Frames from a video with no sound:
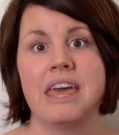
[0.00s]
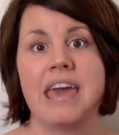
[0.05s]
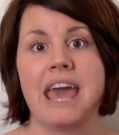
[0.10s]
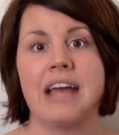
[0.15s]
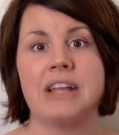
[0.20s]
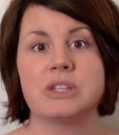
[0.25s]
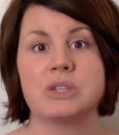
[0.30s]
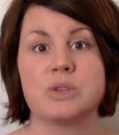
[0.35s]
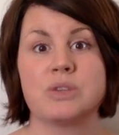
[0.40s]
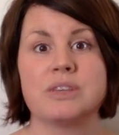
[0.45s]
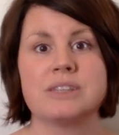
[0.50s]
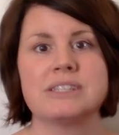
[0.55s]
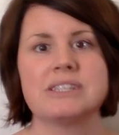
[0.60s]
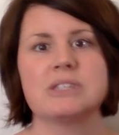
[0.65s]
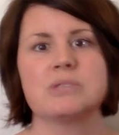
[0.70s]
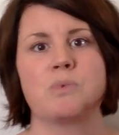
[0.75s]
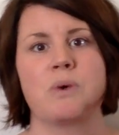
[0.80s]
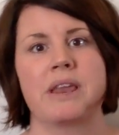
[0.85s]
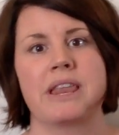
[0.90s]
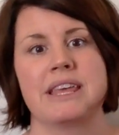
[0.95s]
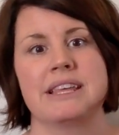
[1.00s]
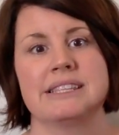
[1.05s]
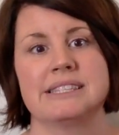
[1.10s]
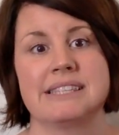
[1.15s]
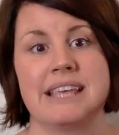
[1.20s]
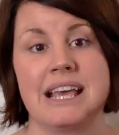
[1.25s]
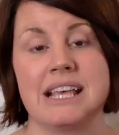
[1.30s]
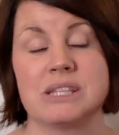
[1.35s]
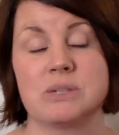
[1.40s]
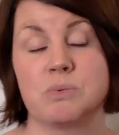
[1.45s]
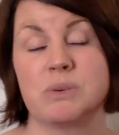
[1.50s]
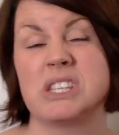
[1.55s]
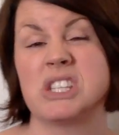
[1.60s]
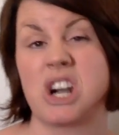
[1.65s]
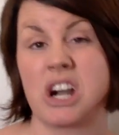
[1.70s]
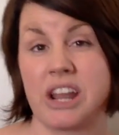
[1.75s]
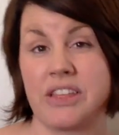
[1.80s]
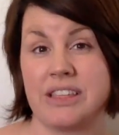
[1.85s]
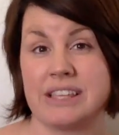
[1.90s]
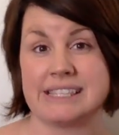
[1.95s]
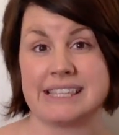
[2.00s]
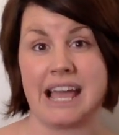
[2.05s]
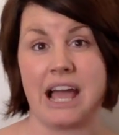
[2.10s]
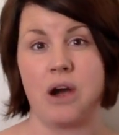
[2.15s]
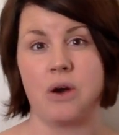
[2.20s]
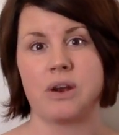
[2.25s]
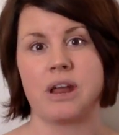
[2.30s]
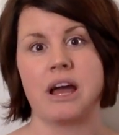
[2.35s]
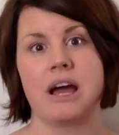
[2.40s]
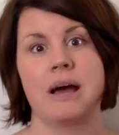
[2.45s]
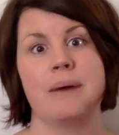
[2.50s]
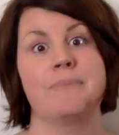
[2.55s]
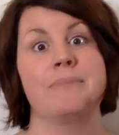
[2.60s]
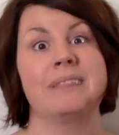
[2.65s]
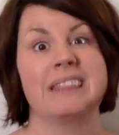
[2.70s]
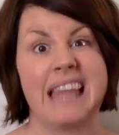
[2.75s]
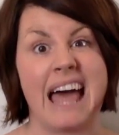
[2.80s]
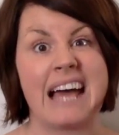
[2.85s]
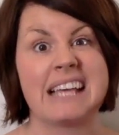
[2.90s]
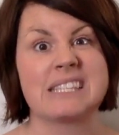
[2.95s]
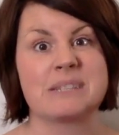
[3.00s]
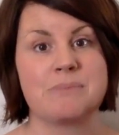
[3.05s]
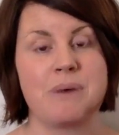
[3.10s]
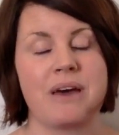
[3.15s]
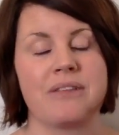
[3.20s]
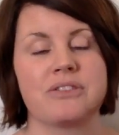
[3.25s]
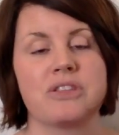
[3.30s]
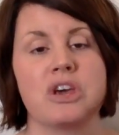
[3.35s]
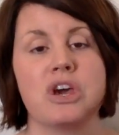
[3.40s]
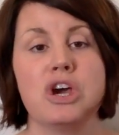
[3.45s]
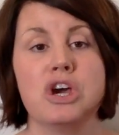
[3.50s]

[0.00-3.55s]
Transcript: And so this is what it says. We started this out last month.